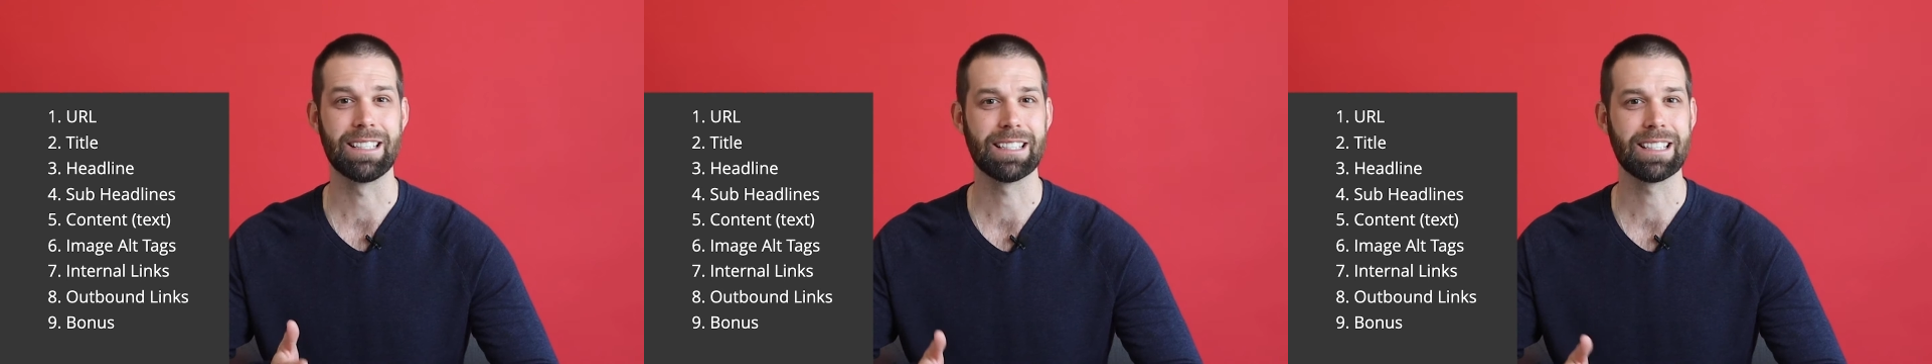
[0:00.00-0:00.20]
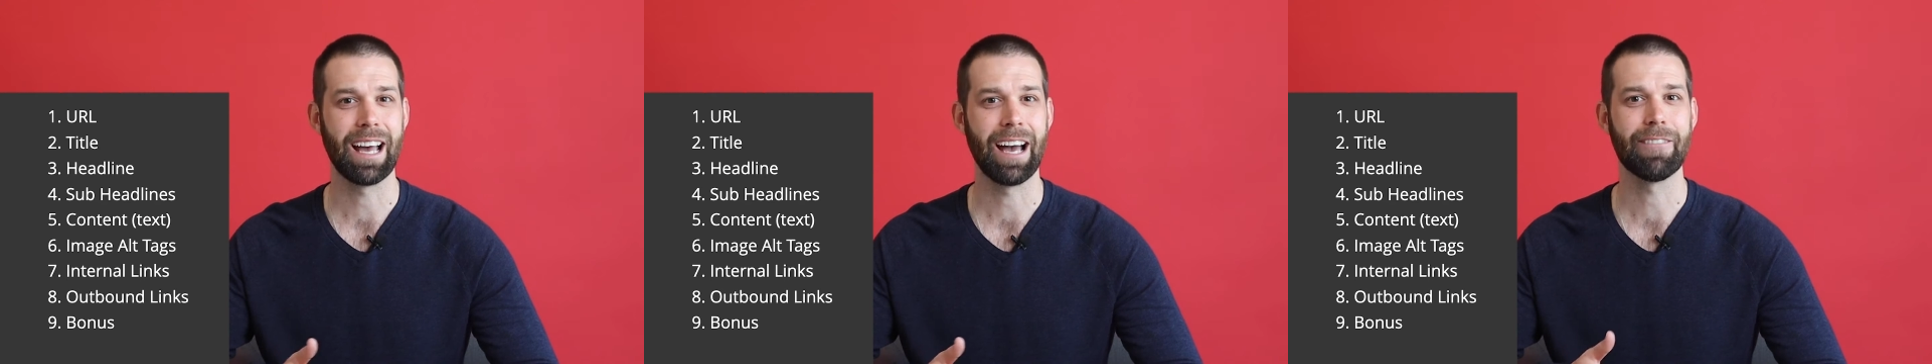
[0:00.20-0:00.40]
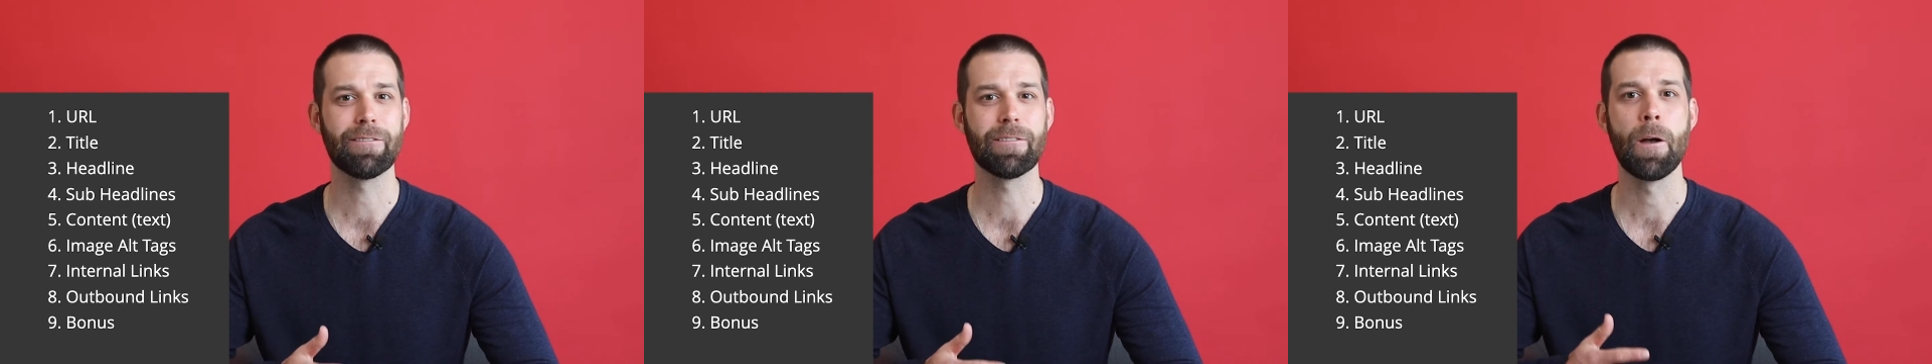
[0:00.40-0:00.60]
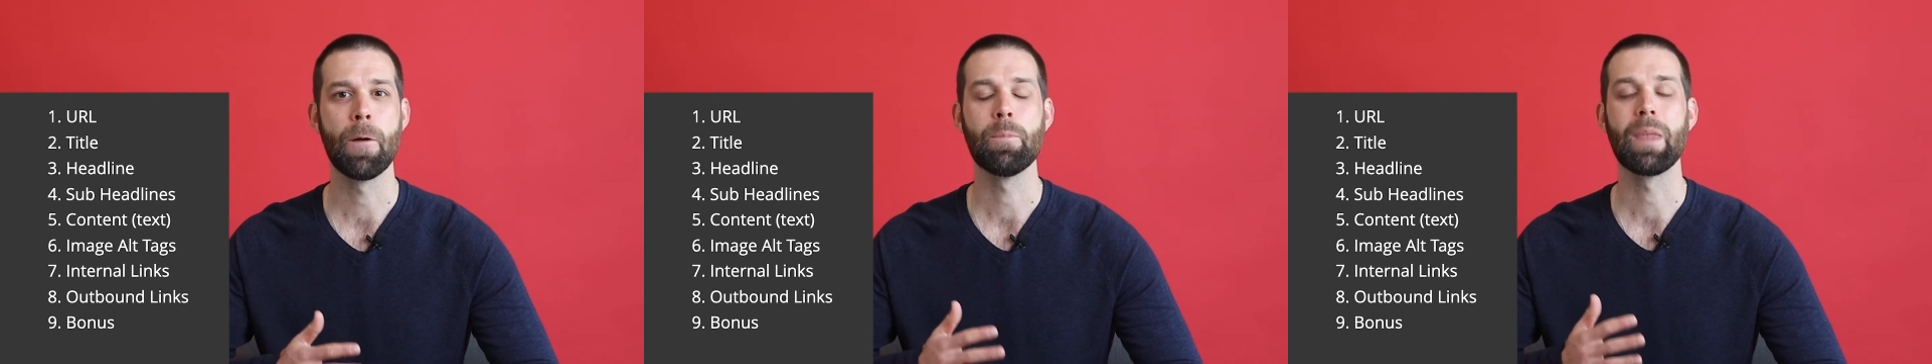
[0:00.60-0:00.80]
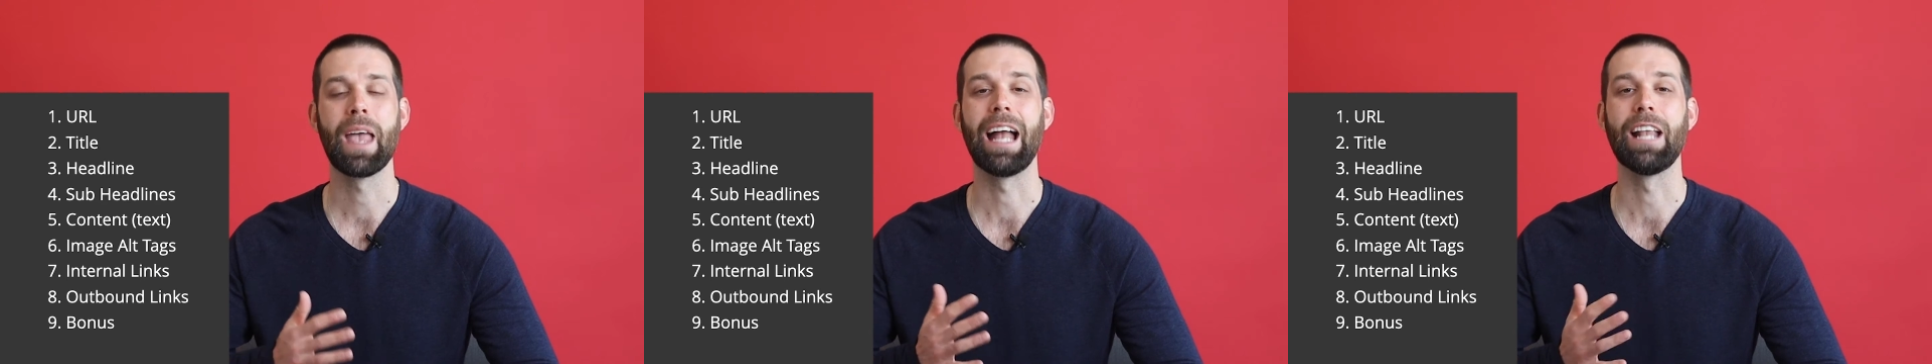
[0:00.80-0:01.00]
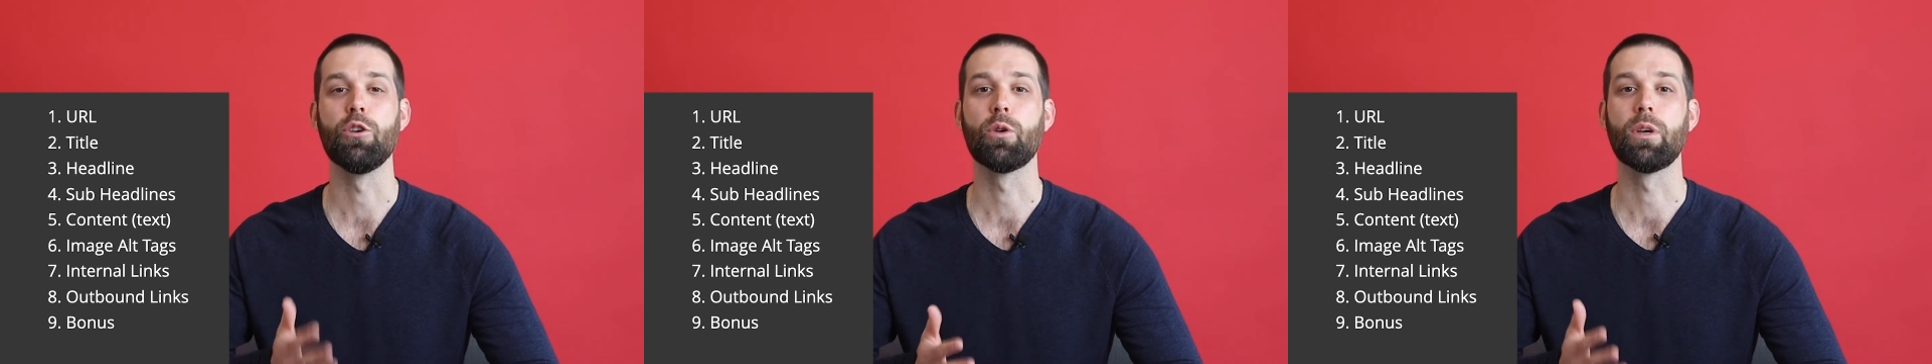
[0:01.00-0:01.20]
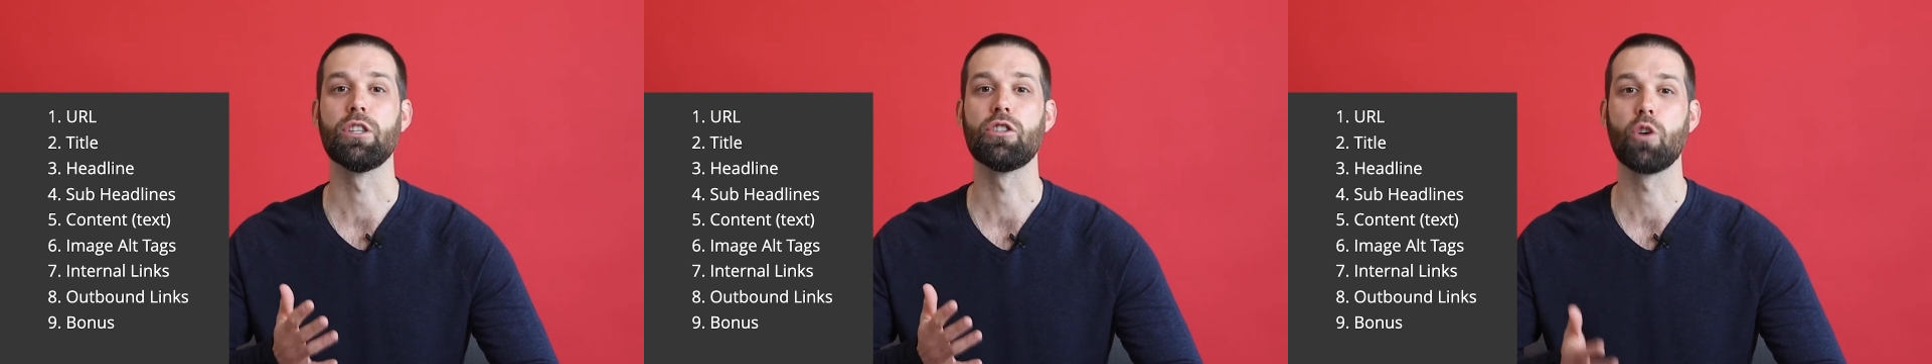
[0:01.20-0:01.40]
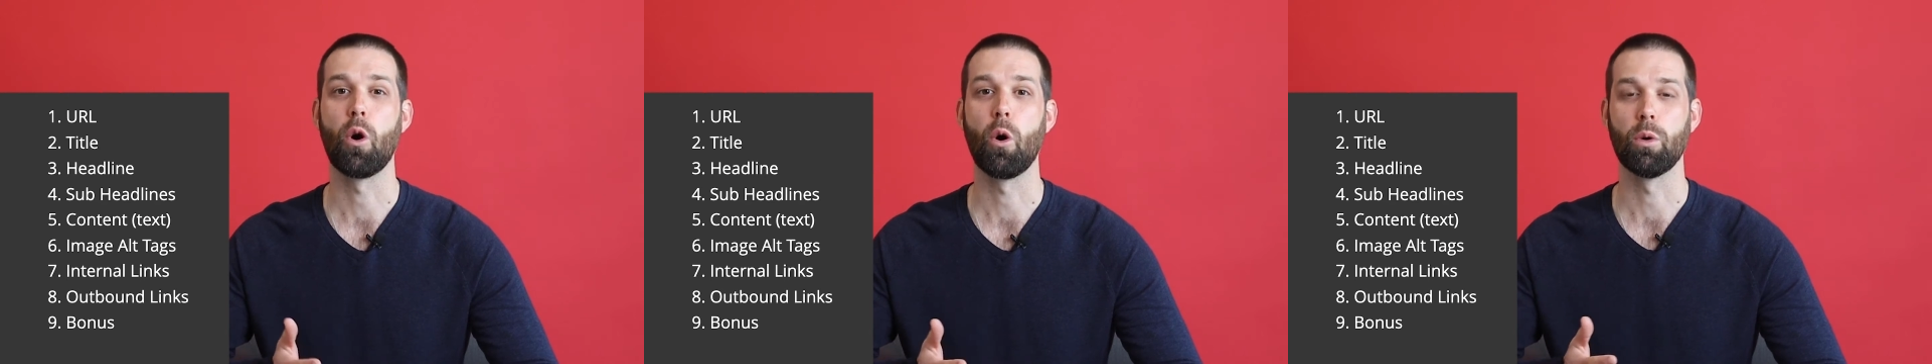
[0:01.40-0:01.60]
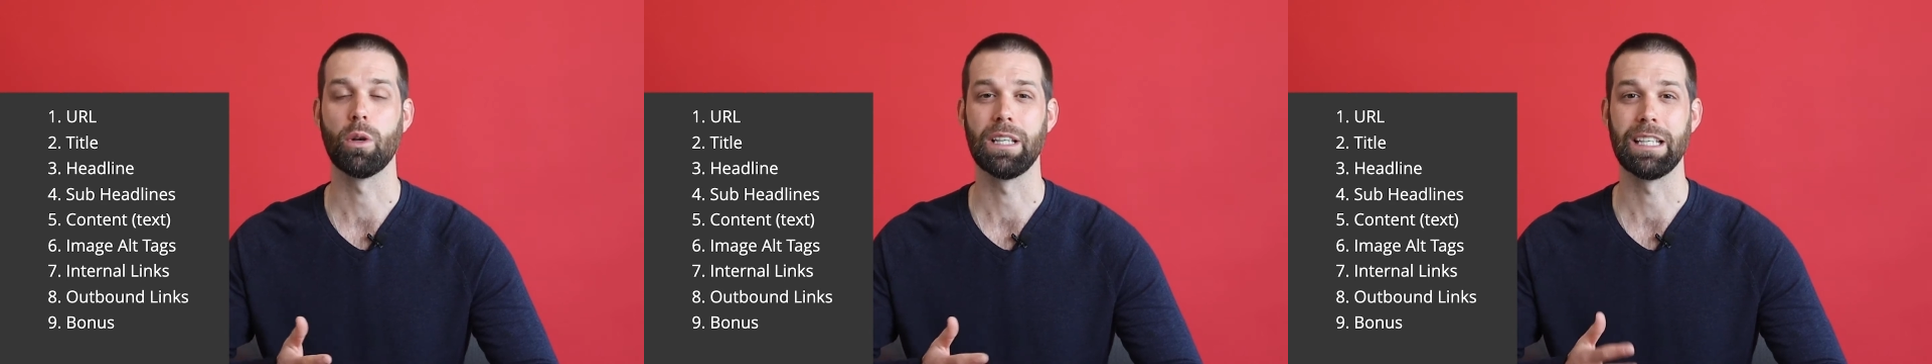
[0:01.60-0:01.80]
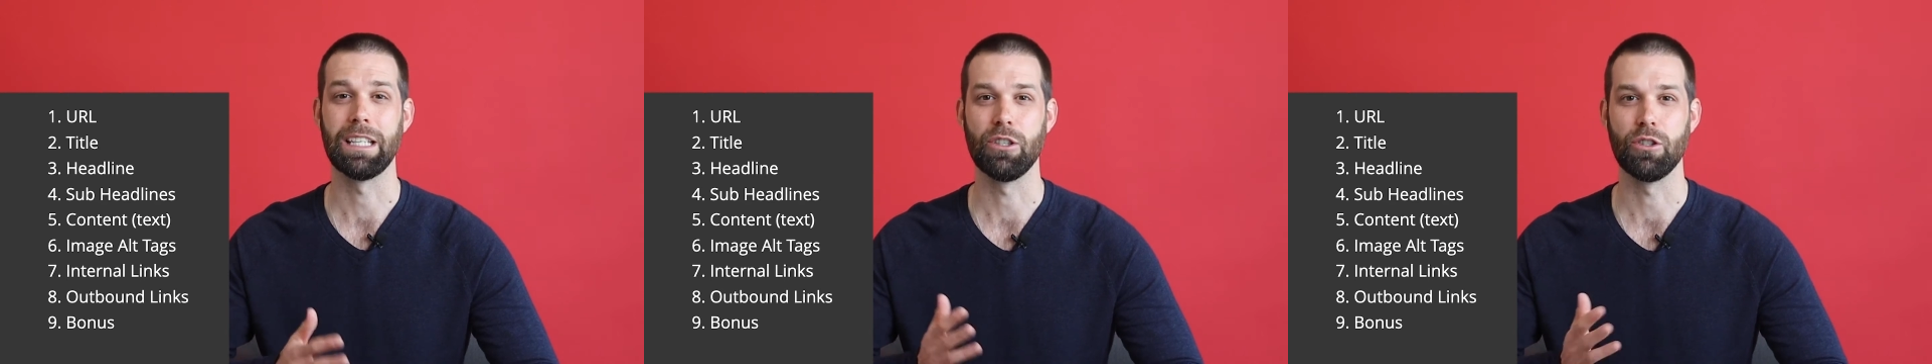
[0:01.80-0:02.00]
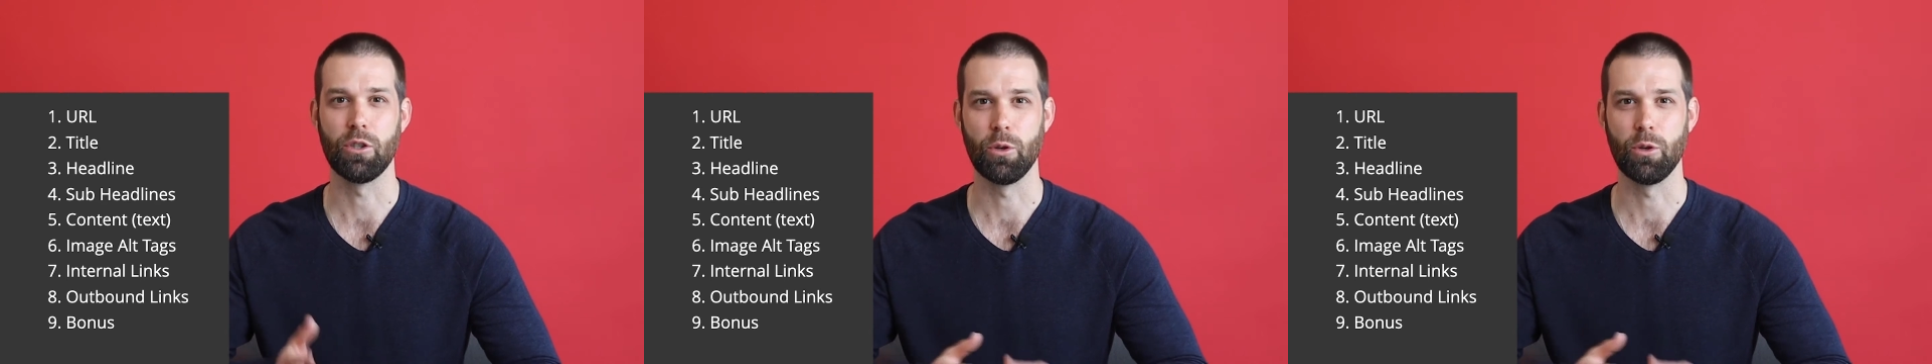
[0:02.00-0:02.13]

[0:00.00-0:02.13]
stuff, and you can totally